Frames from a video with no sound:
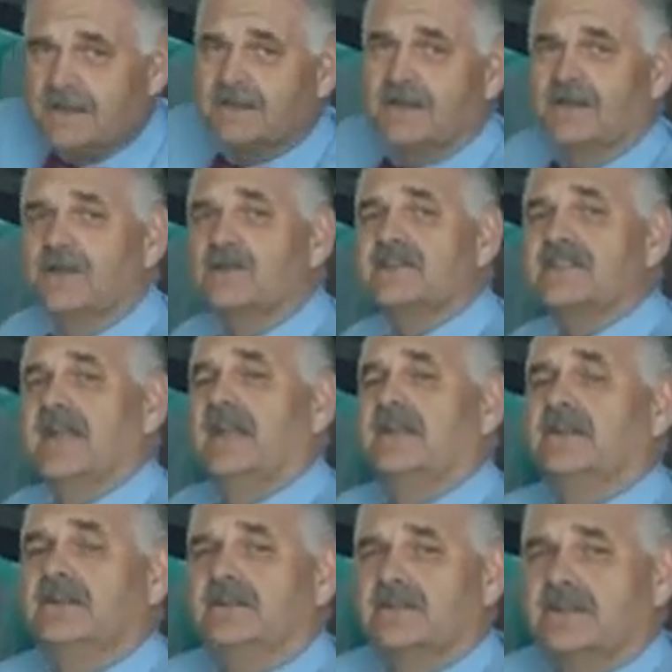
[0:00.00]
they'll all
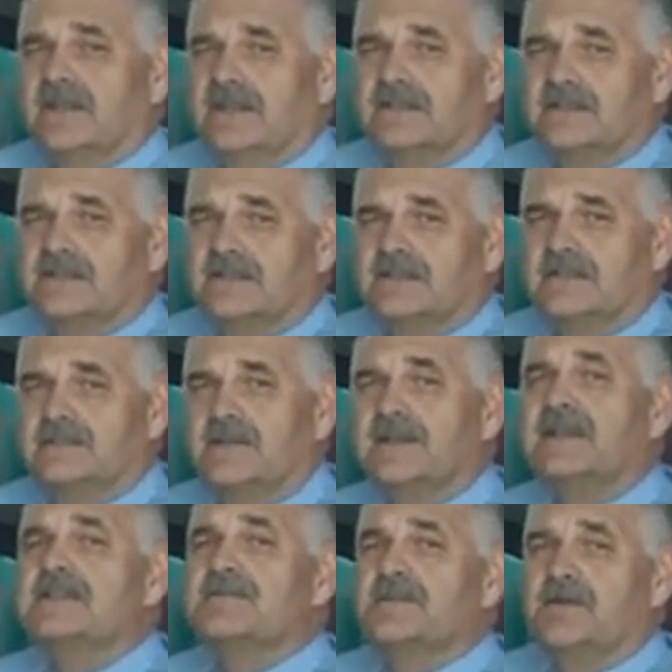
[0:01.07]
tell you that the
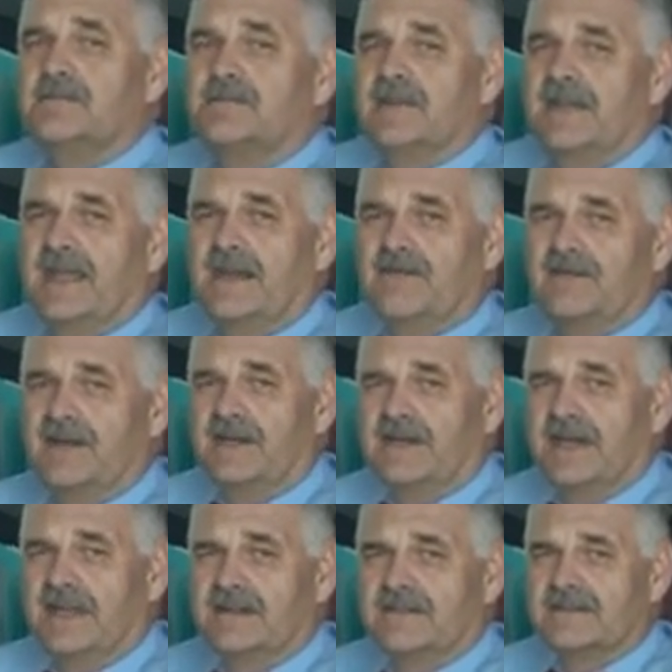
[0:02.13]
biggest problem they have right
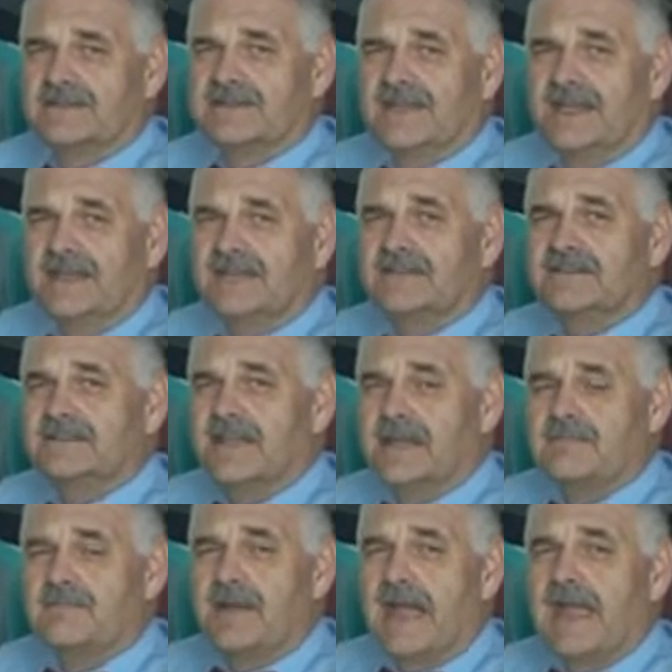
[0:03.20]
now is getting to
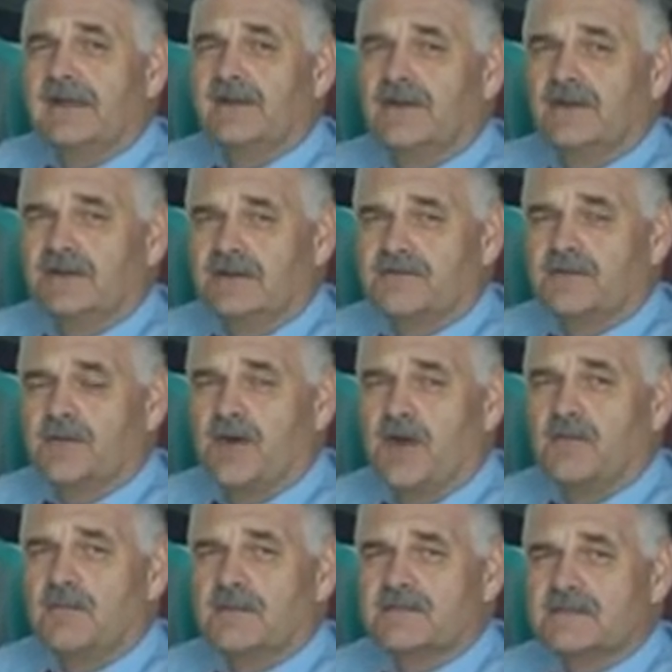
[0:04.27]
that backlog of
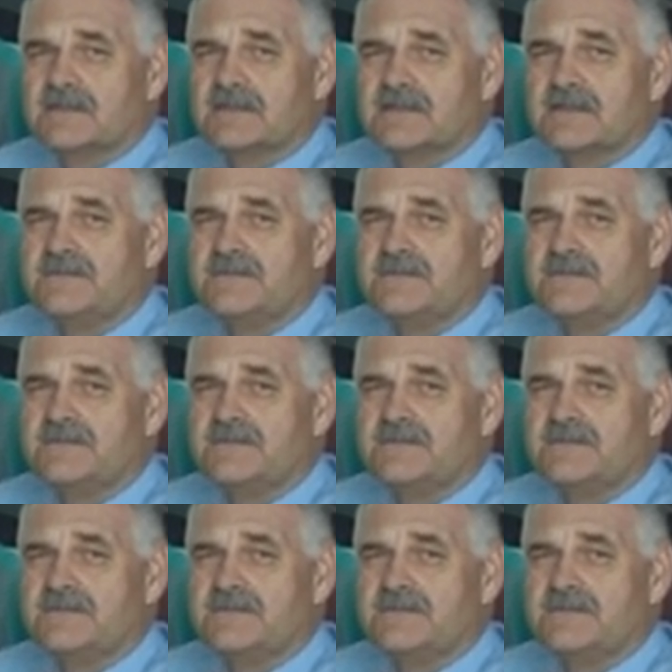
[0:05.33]
problems.